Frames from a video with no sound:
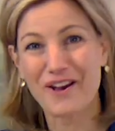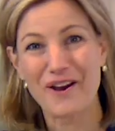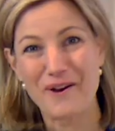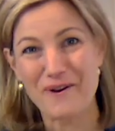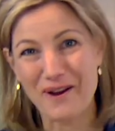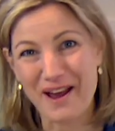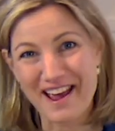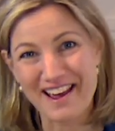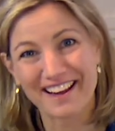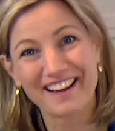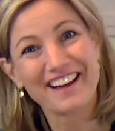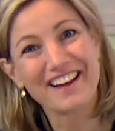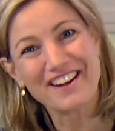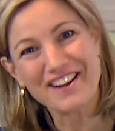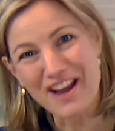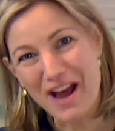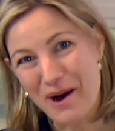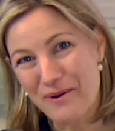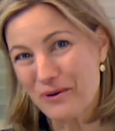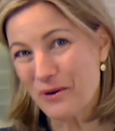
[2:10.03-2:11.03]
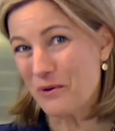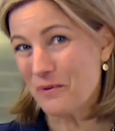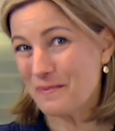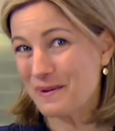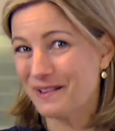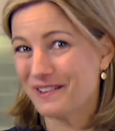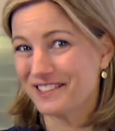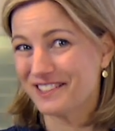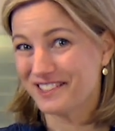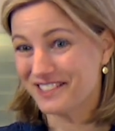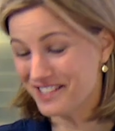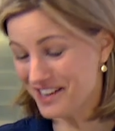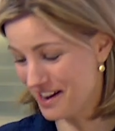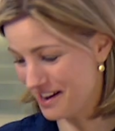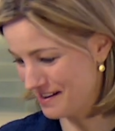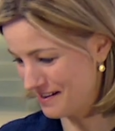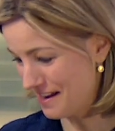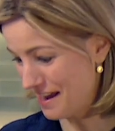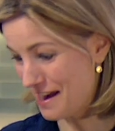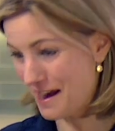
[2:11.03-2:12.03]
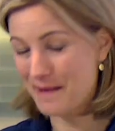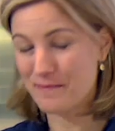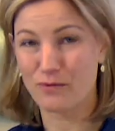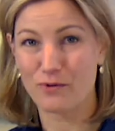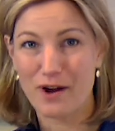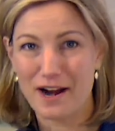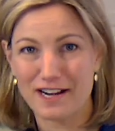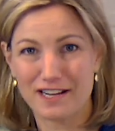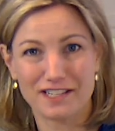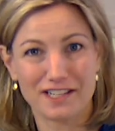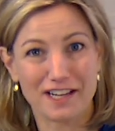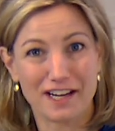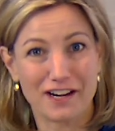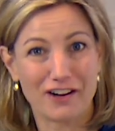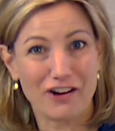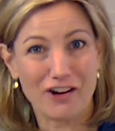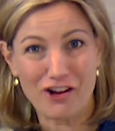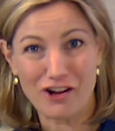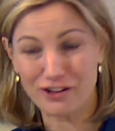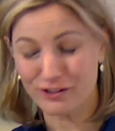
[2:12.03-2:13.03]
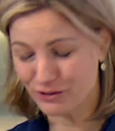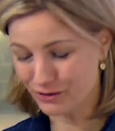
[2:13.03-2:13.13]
Okay, now our oatmeal is done, and I'm ready to get it all